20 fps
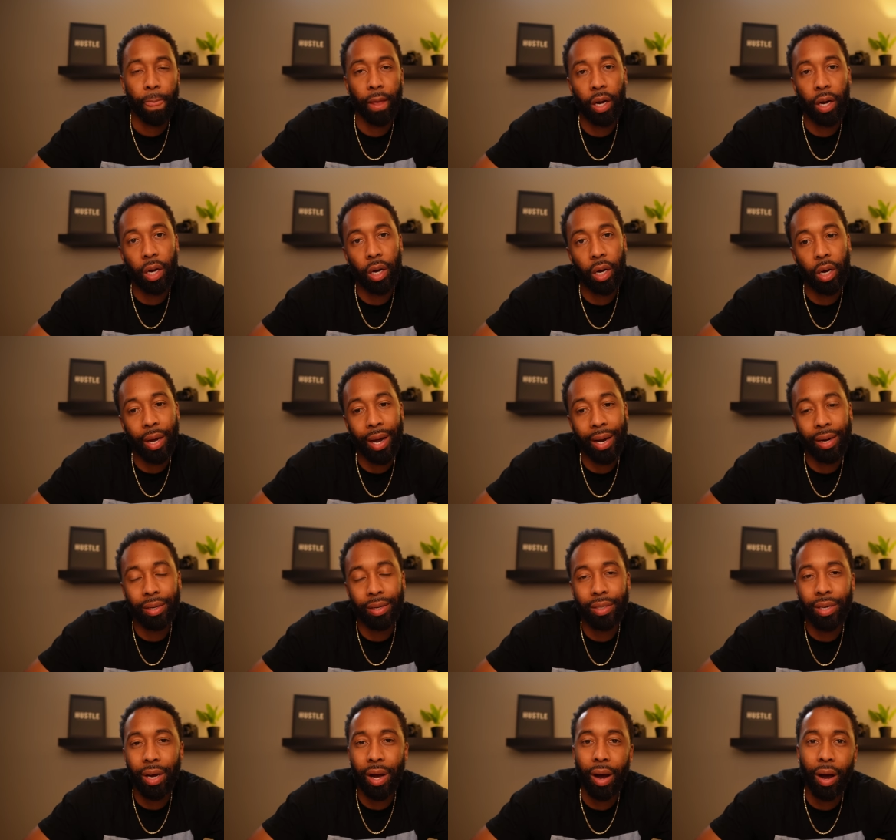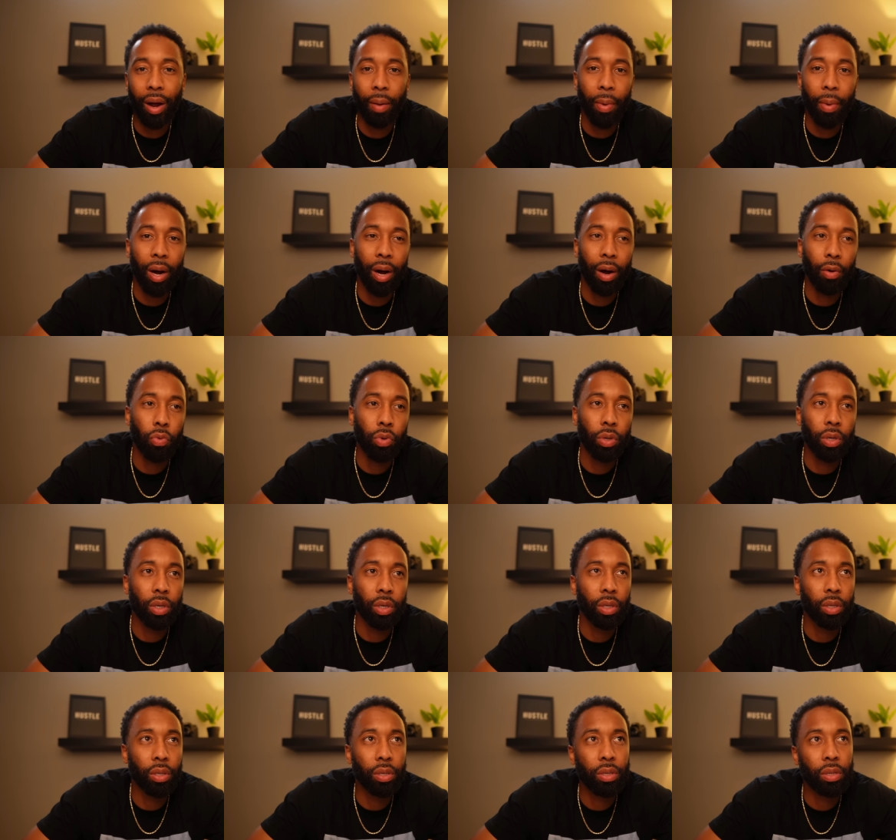Uh, at the time, I
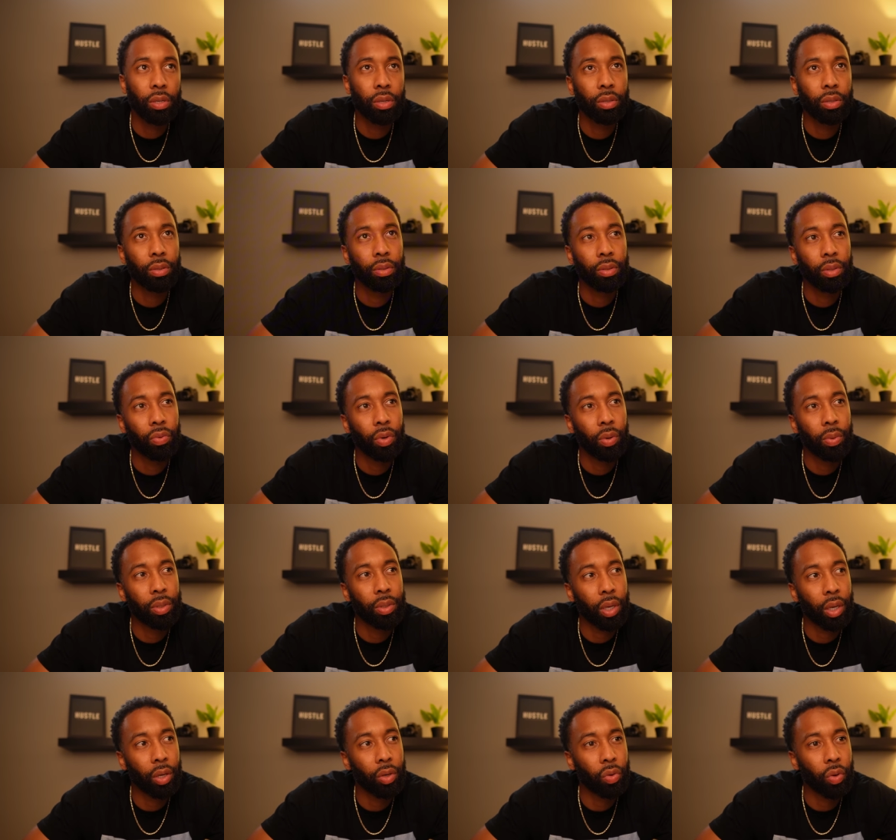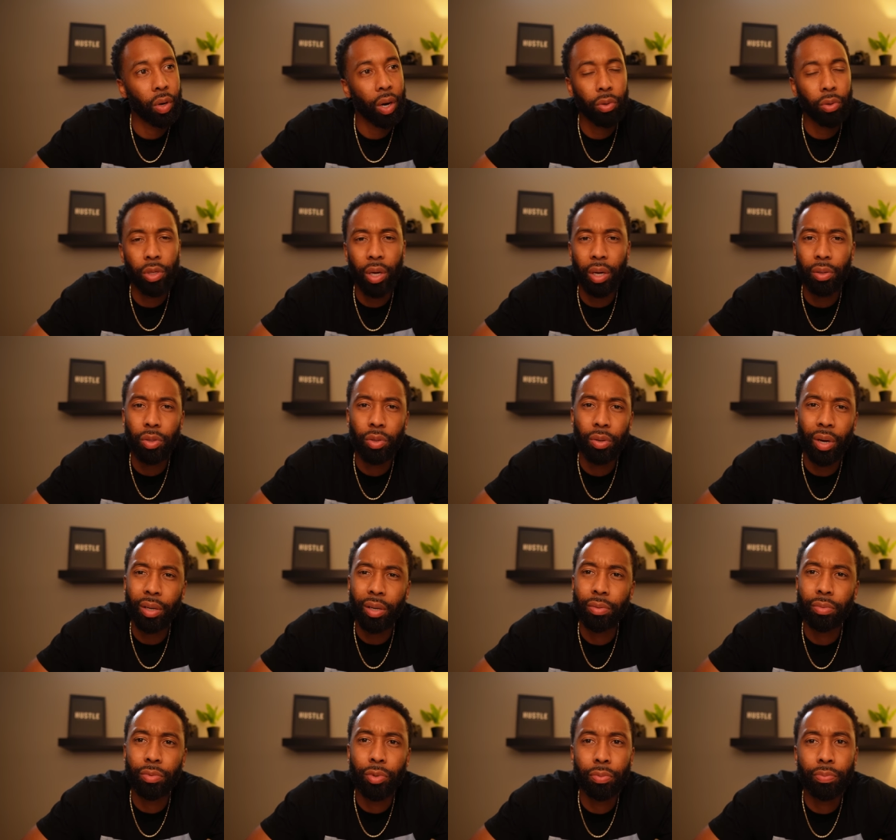was what was I doing? I was I was I
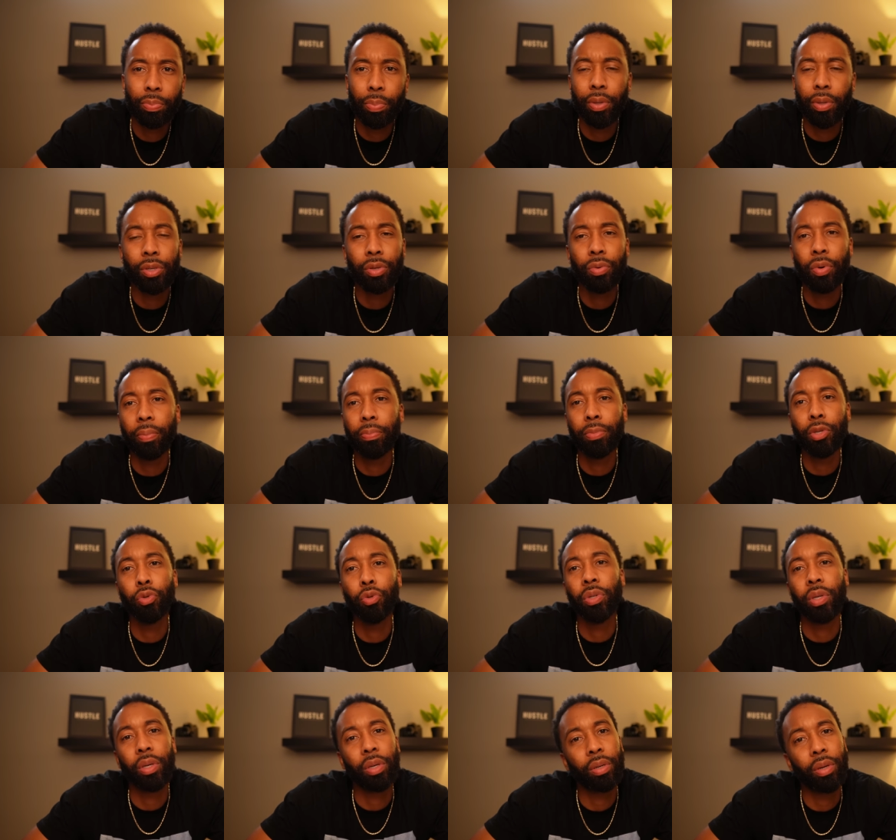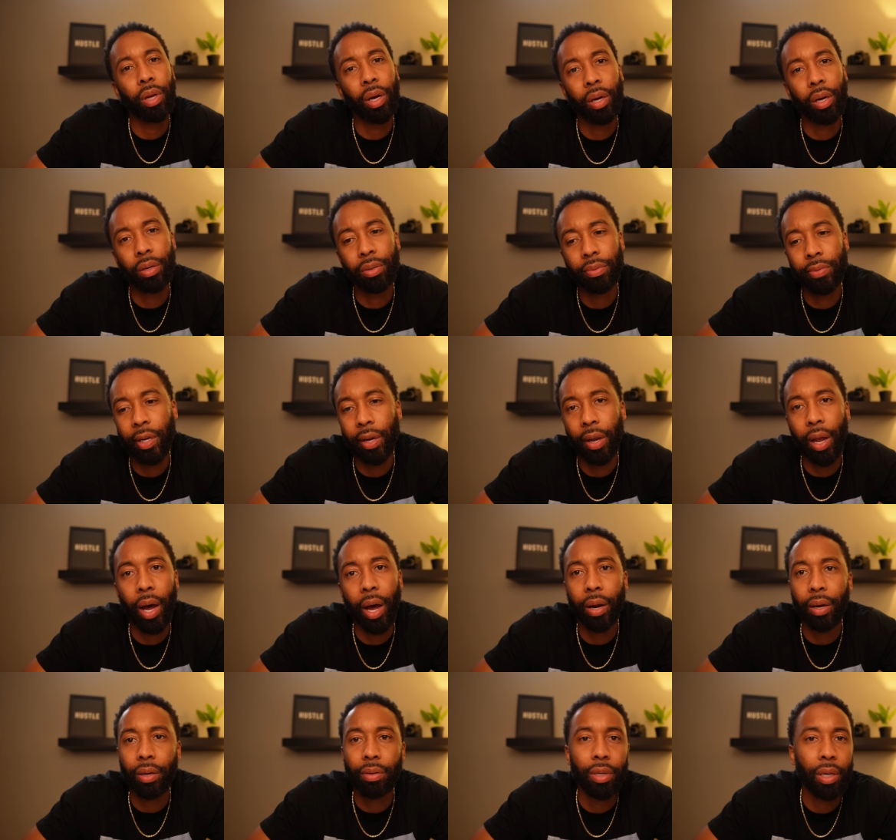was pursuing music like a
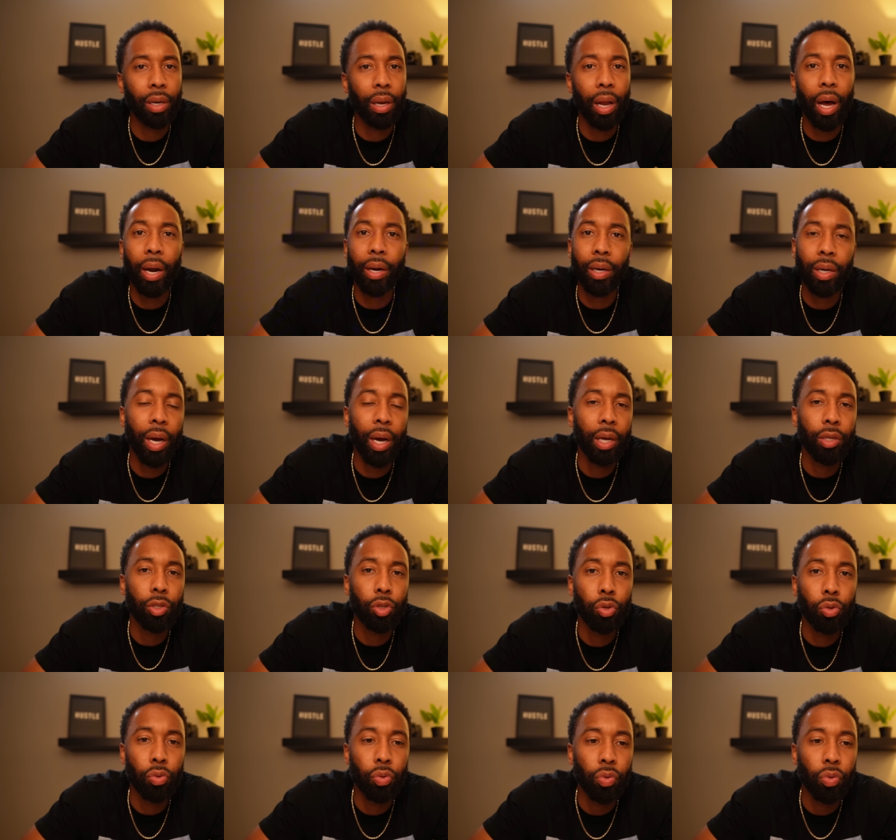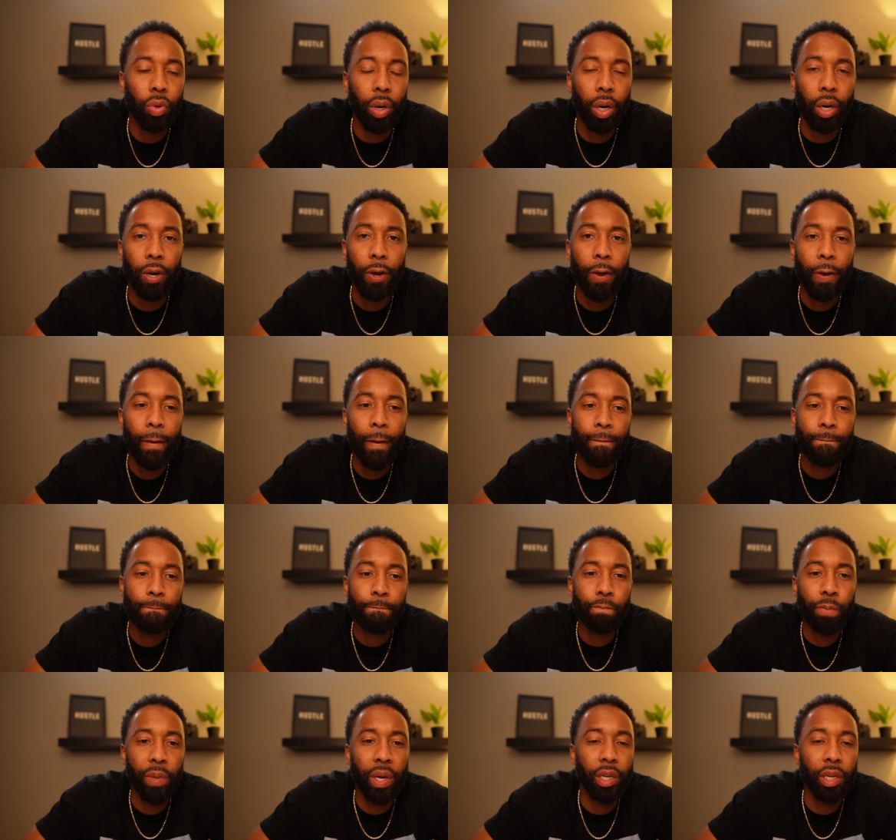lot of a lot of cats do, right?
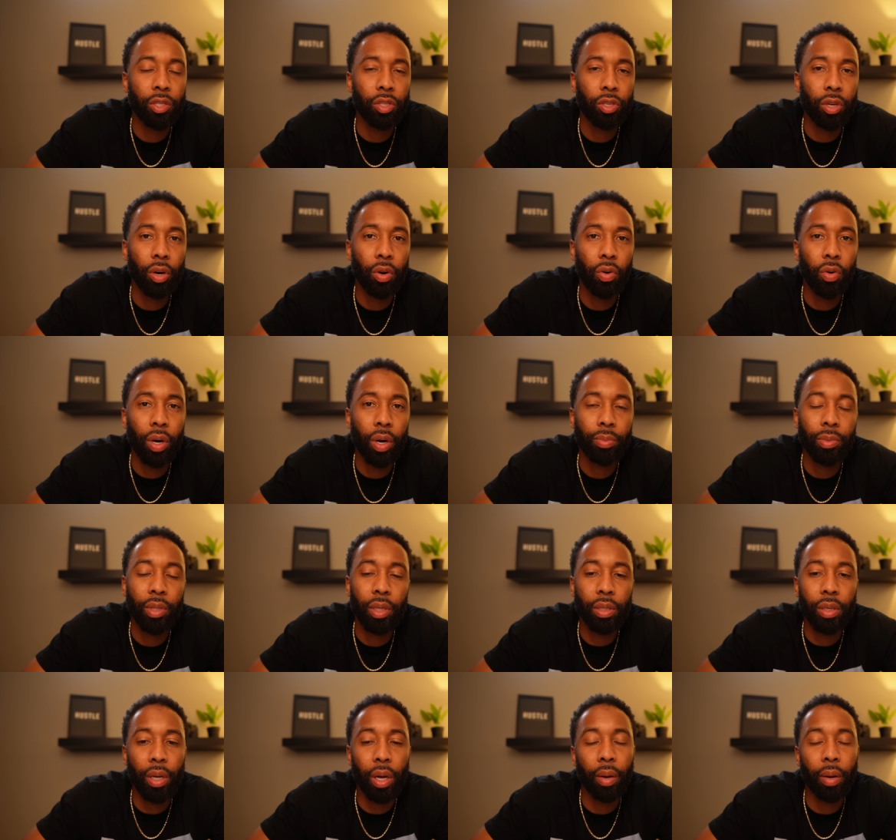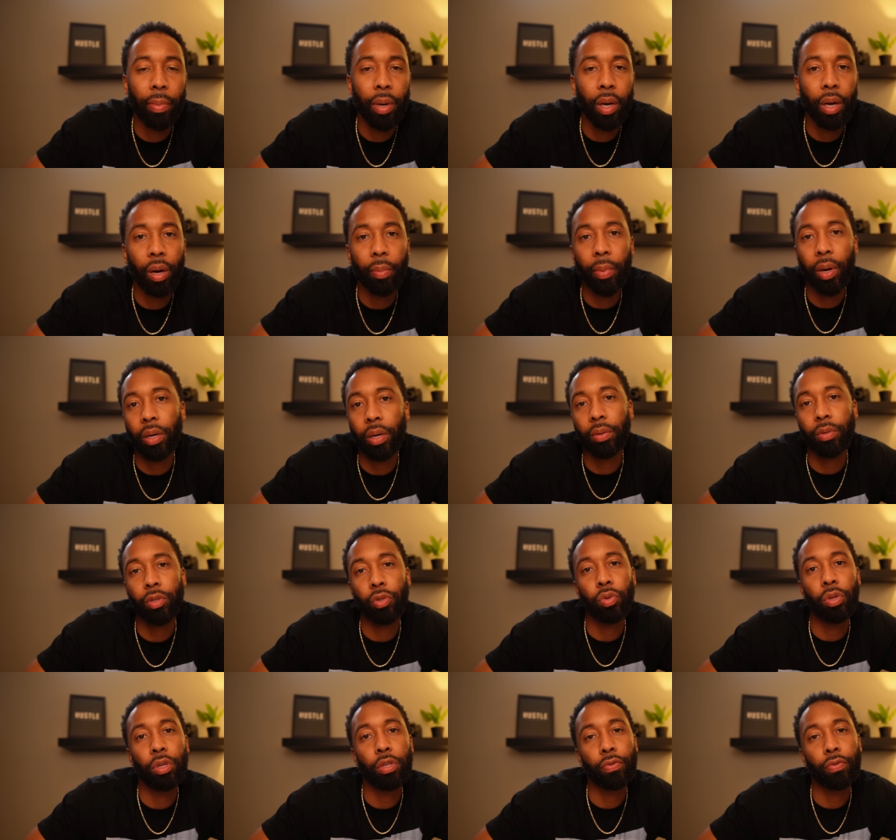And so I'm just like, man, I'm about to
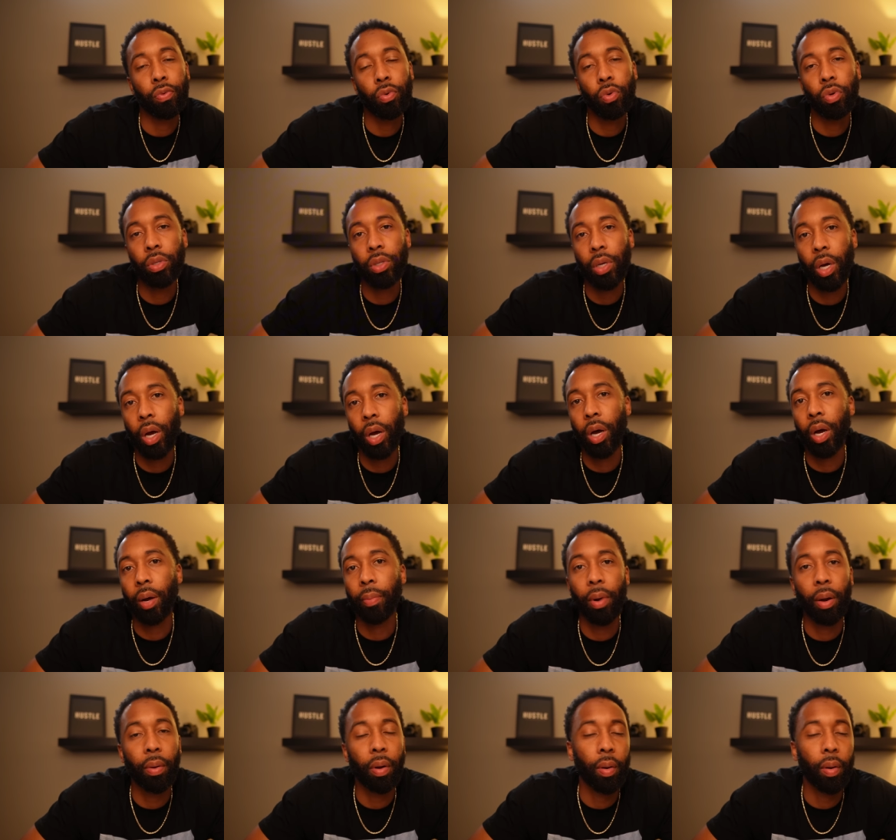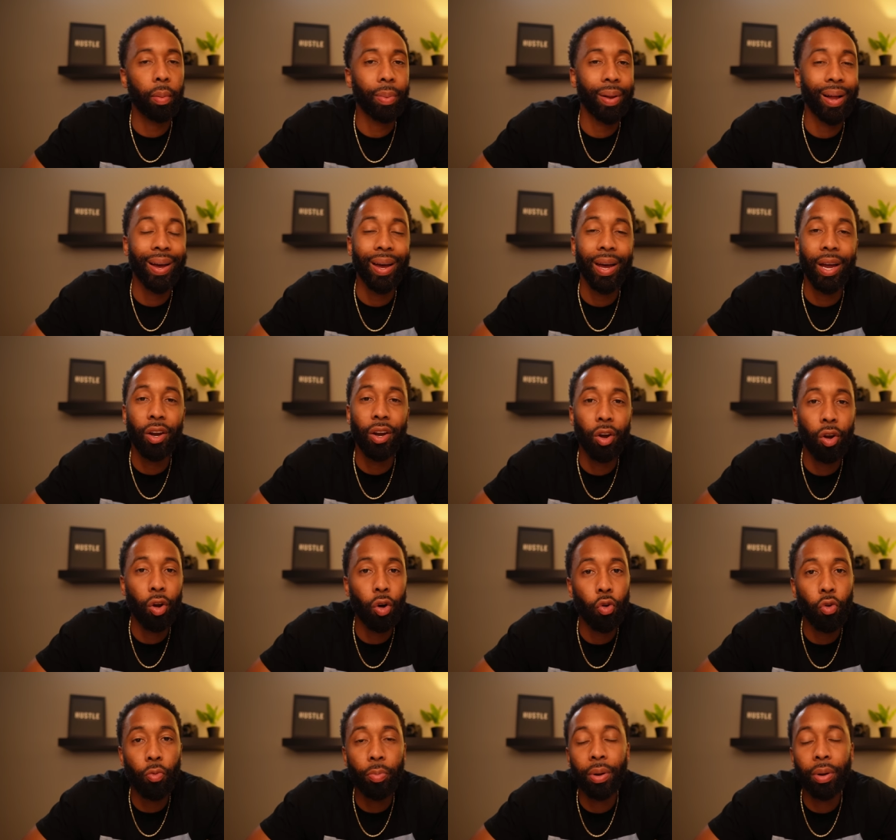do this full time, blah, blah, blah, I had
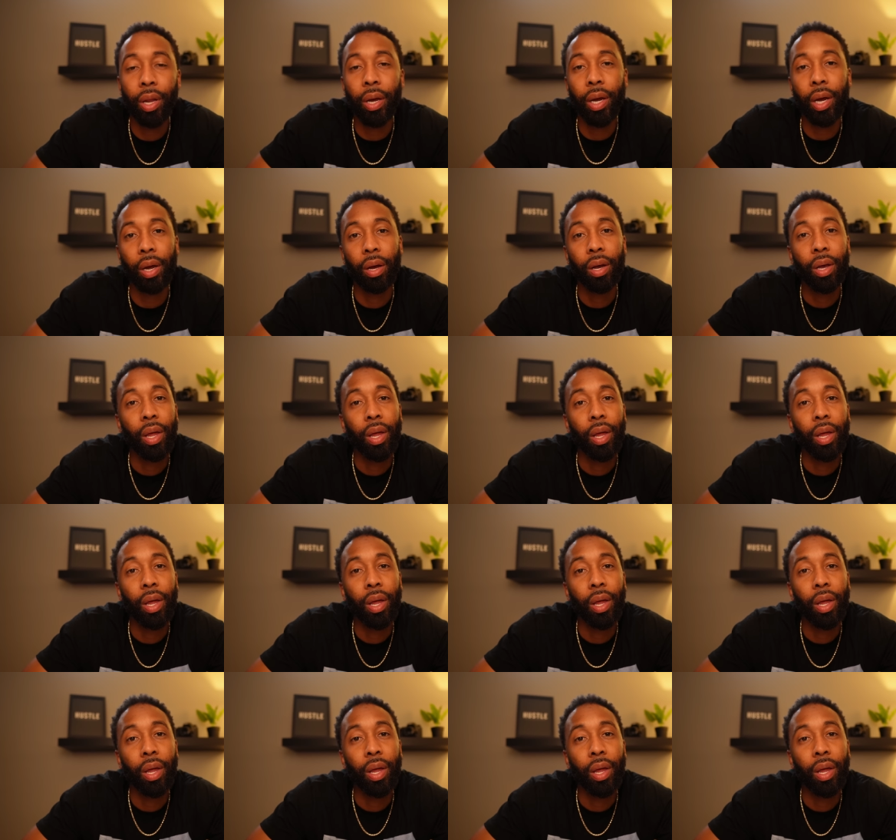no plan.